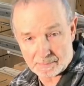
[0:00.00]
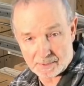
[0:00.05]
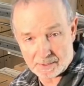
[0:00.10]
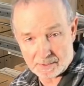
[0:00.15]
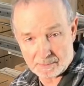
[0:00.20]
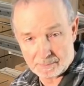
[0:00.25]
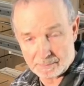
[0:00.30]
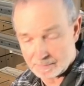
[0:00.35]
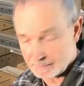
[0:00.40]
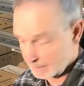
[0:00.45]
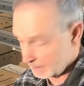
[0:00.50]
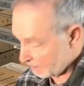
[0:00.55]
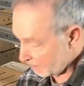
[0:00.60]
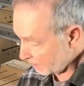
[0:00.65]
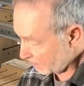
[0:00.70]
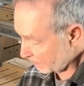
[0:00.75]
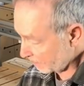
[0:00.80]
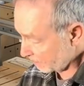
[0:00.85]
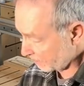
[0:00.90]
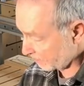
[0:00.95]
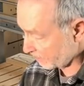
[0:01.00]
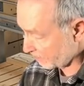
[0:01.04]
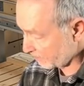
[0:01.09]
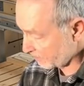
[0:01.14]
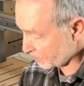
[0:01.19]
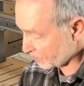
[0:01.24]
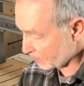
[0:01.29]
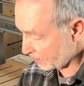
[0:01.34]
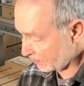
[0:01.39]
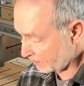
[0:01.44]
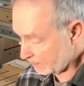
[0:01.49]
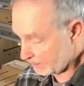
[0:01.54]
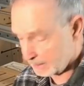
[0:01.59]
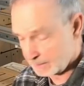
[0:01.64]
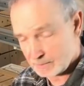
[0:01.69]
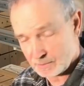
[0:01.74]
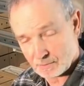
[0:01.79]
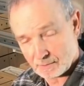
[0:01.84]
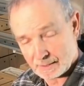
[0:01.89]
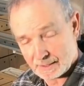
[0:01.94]
of the machine
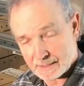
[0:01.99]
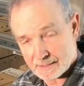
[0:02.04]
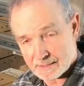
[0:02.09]
during